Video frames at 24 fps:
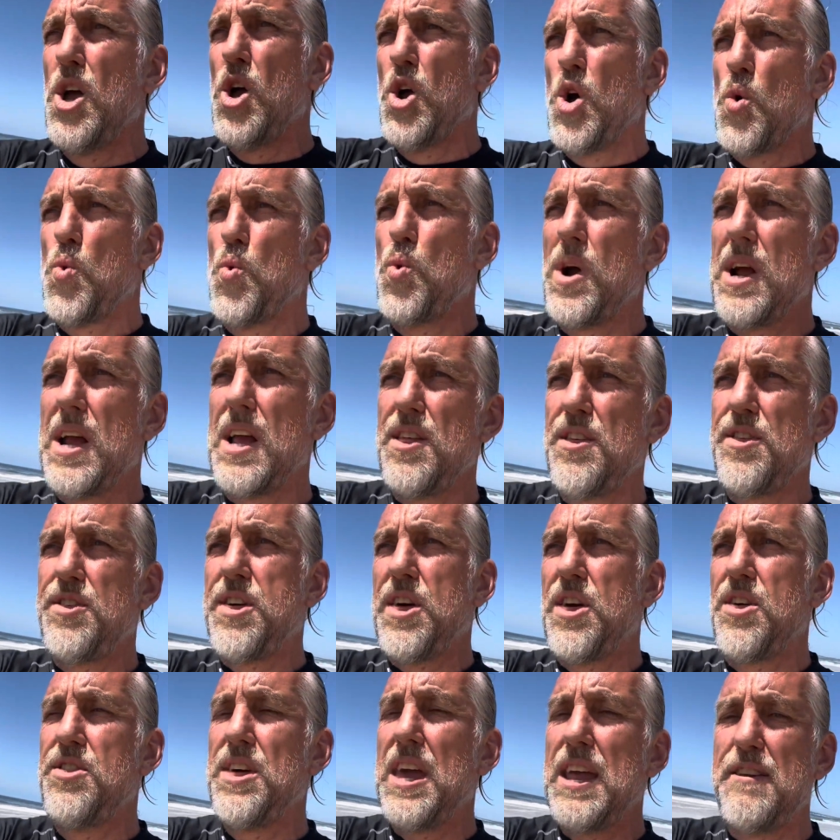
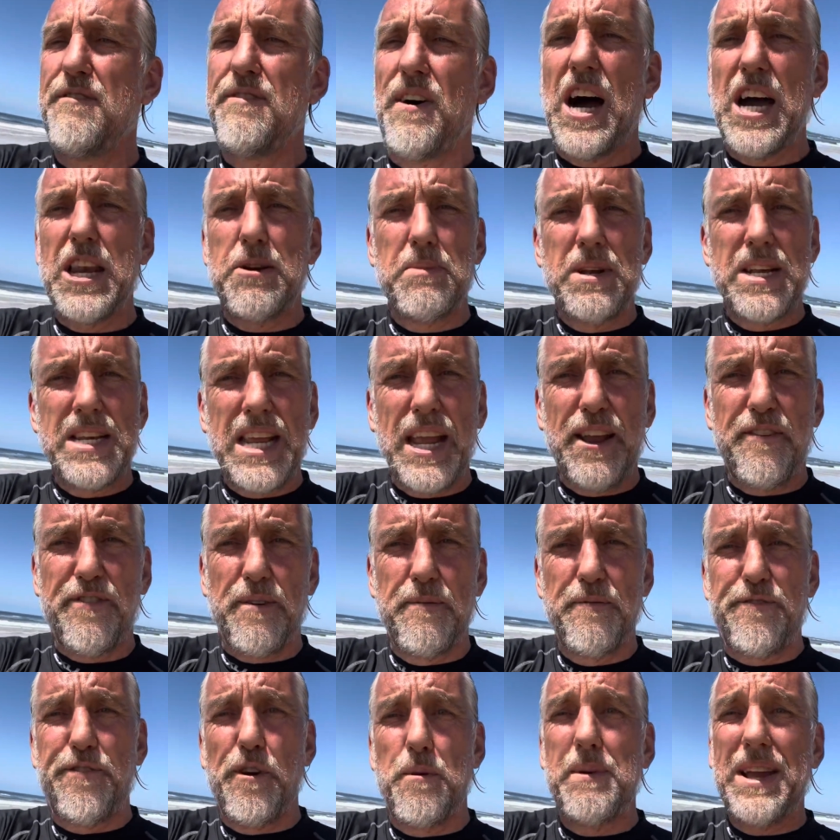with the vitamin D from
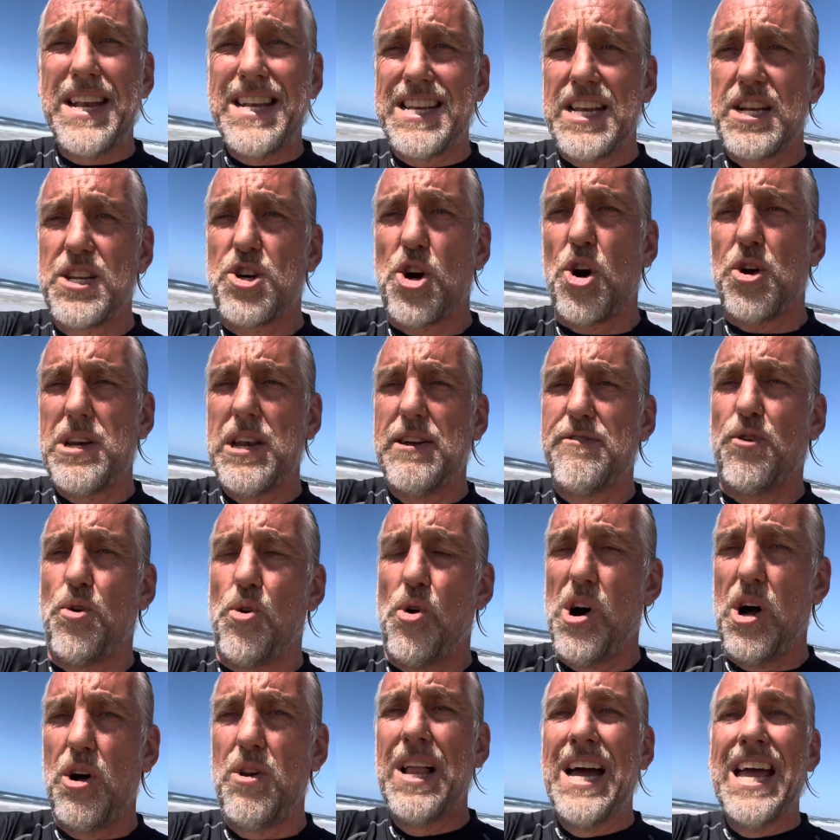fermented cod liver
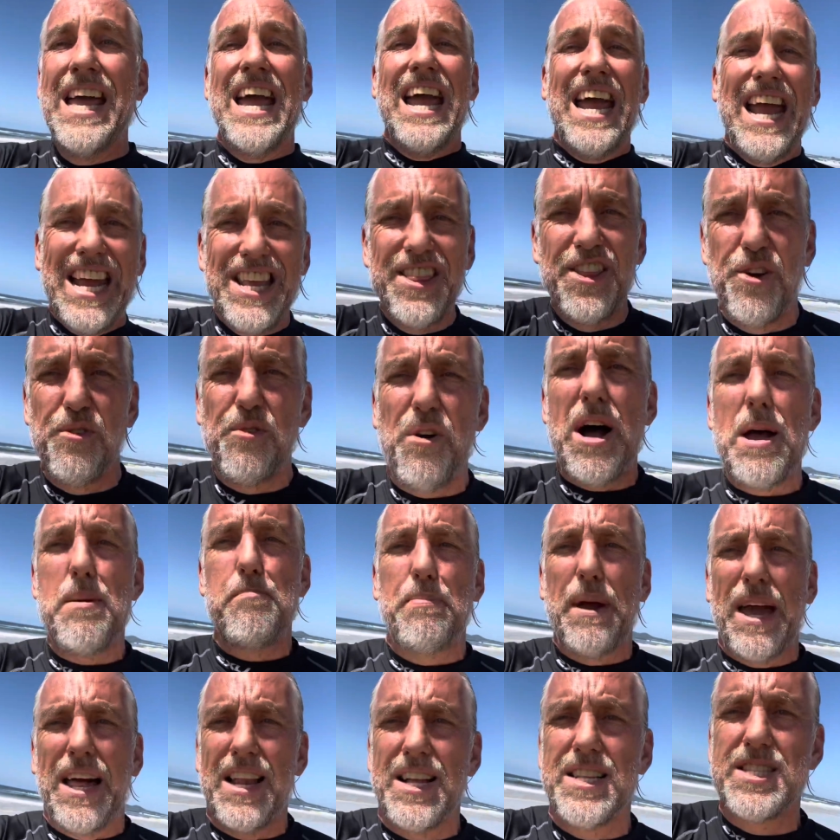oil in the right
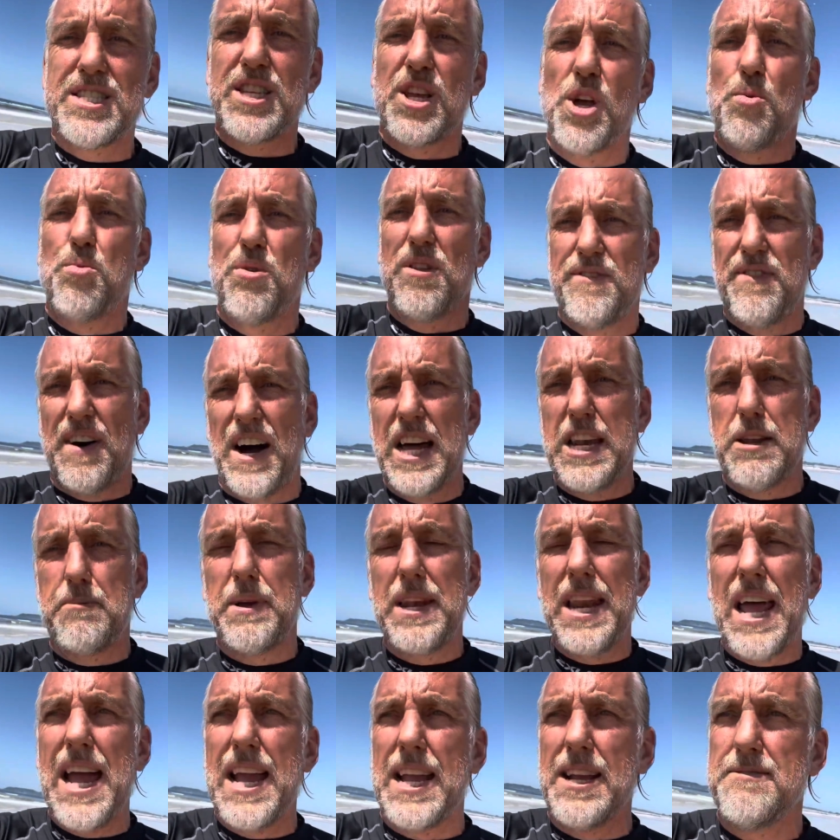balance with vitamin
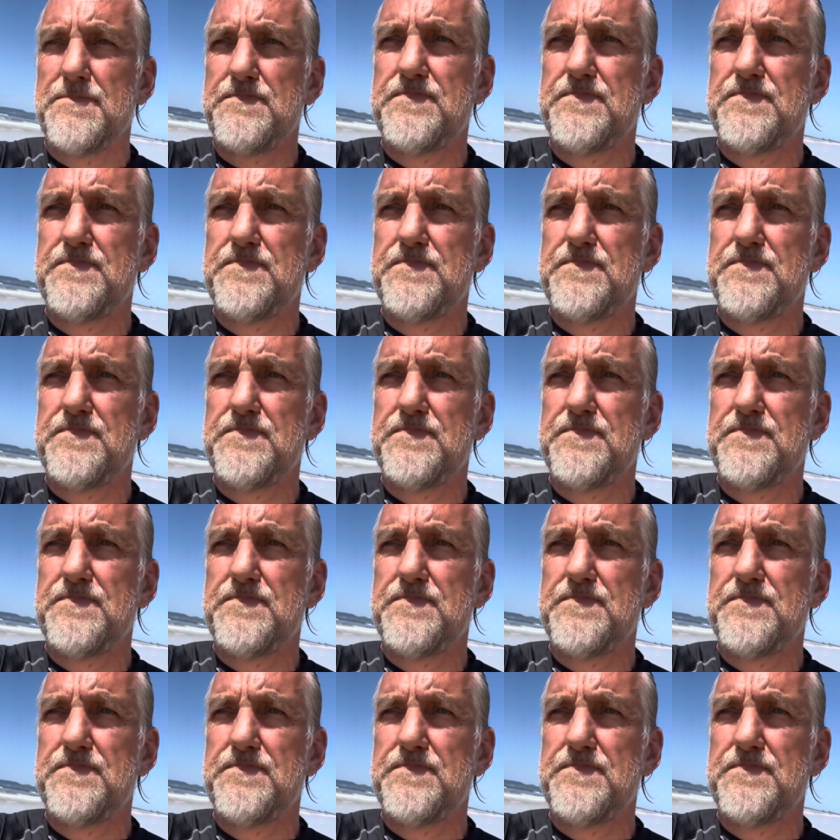A.